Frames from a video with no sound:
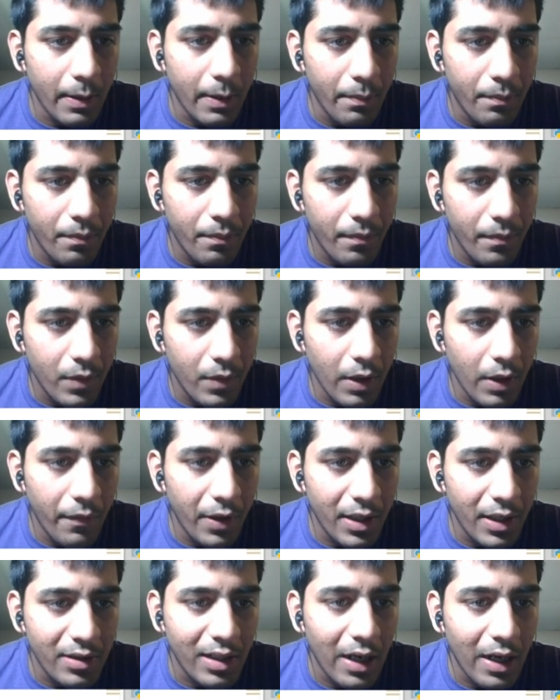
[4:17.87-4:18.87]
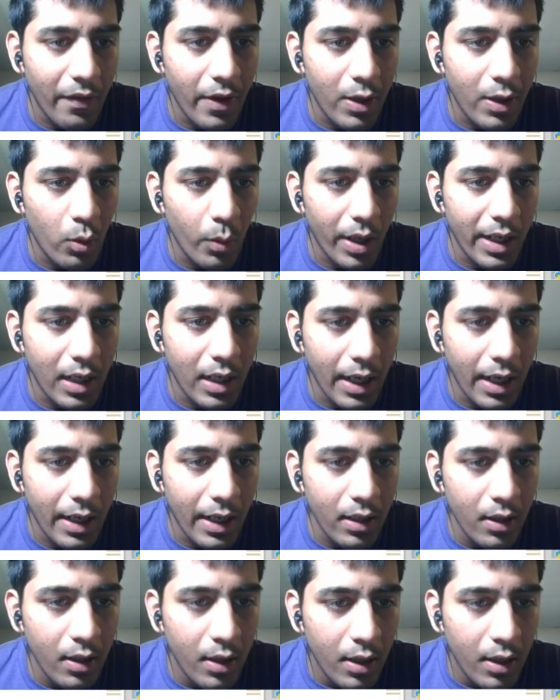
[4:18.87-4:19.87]
yep, if it is greater than
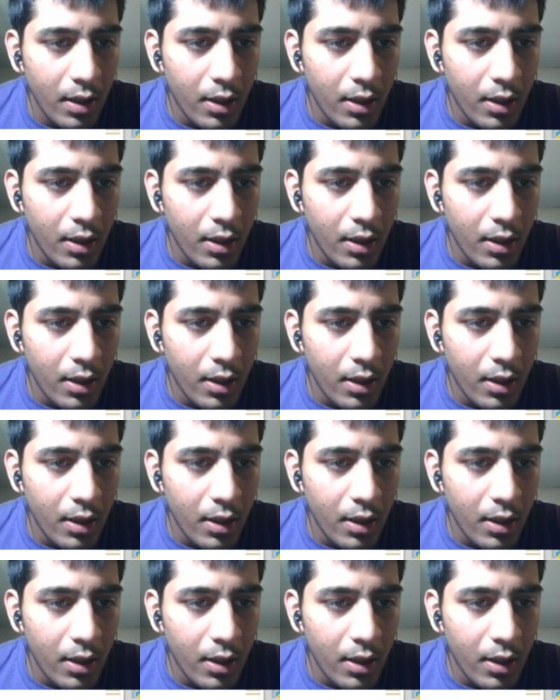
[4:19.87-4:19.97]
29,